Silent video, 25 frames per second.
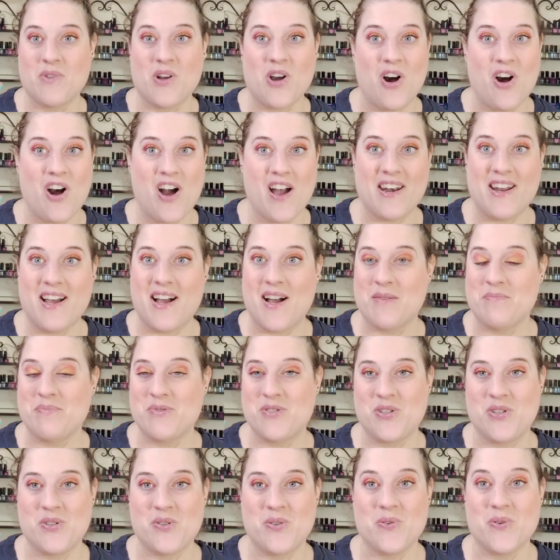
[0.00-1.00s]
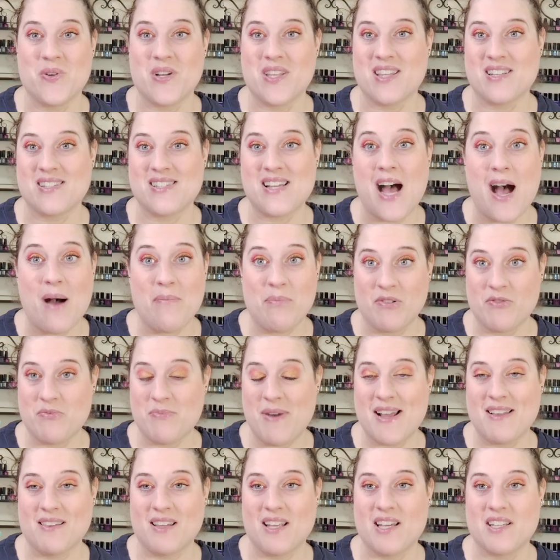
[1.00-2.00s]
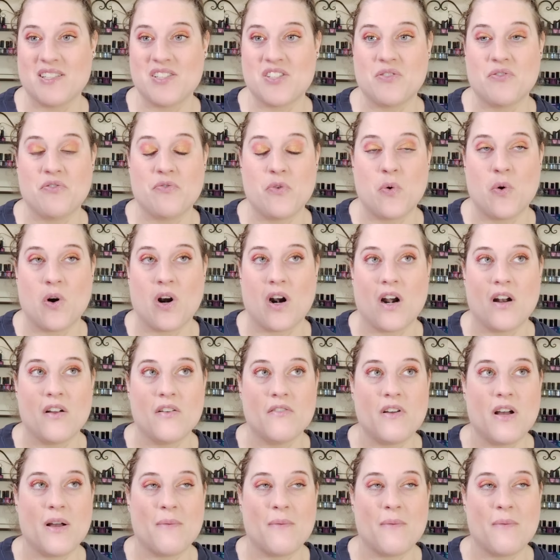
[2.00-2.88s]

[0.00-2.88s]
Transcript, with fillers: gone up to the top of my list for